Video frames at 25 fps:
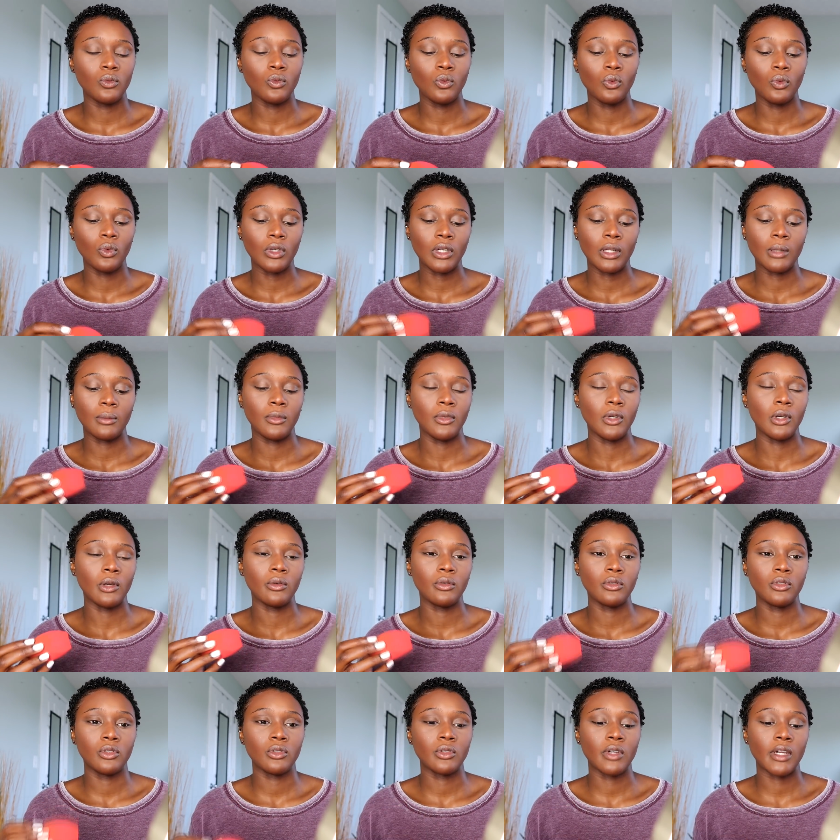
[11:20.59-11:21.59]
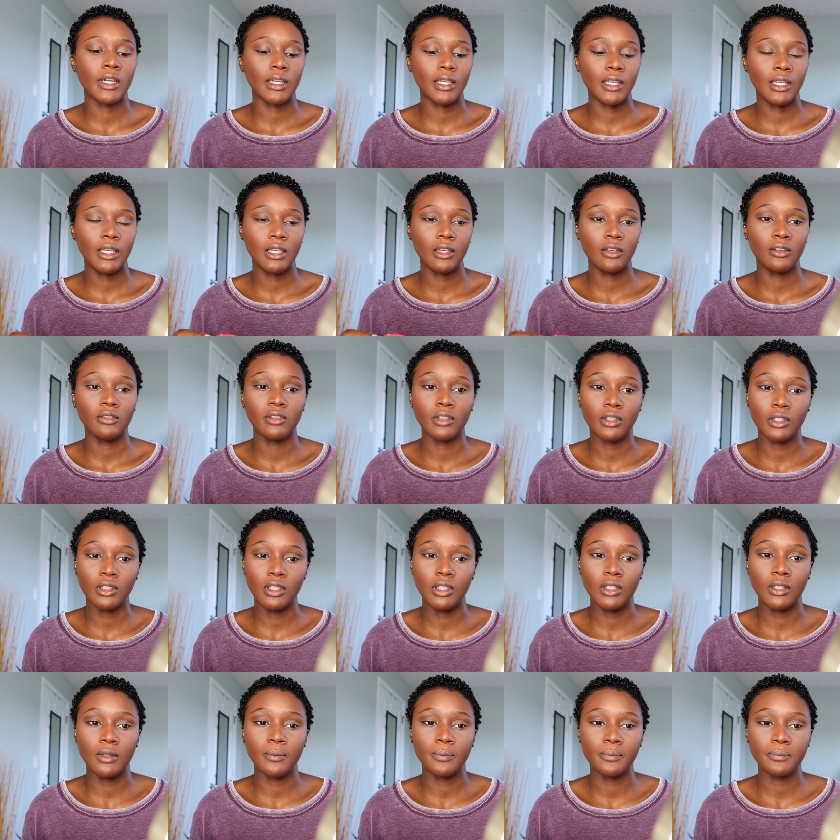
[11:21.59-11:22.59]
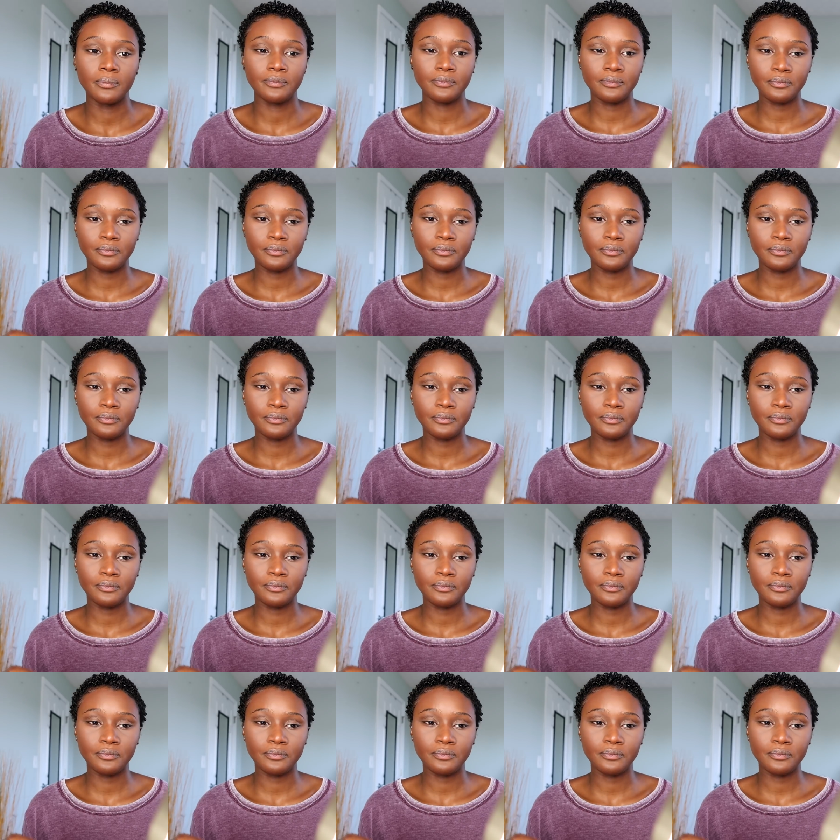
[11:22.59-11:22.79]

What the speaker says: what I'm going through, I can't really,